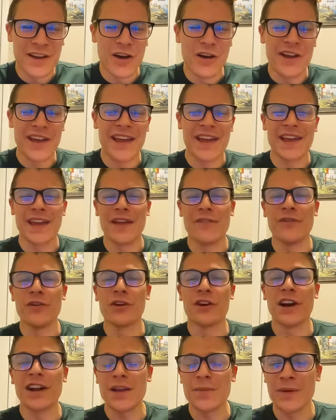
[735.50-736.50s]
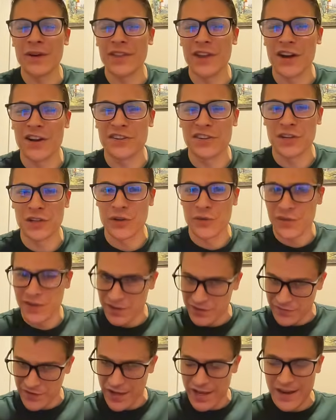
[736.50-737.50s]
okay, if you're going to build the artillery, which
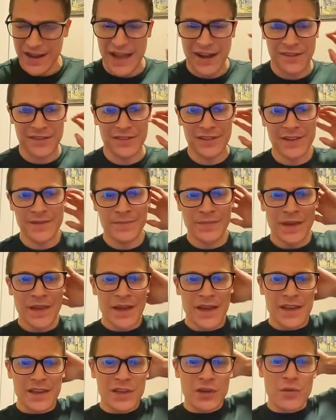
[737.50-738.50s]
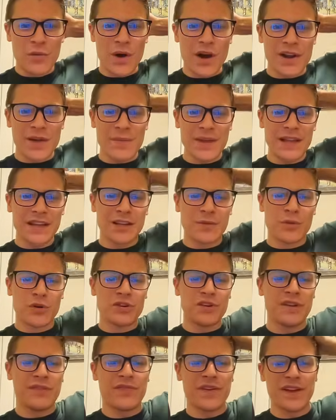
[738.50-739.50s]
is fine, actually, you want to be a little
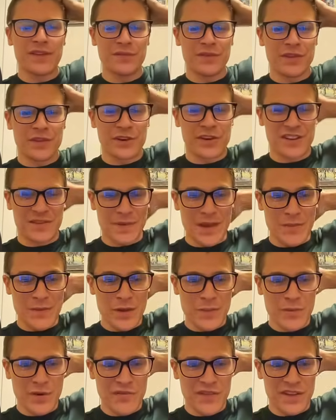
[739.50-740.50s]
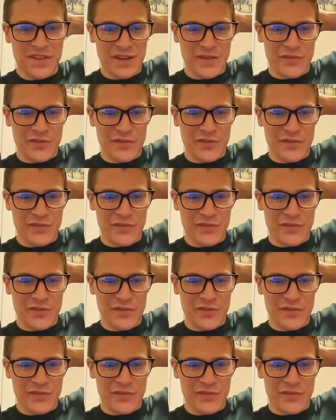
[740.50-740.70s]
more defensive with the units. Maybe you move this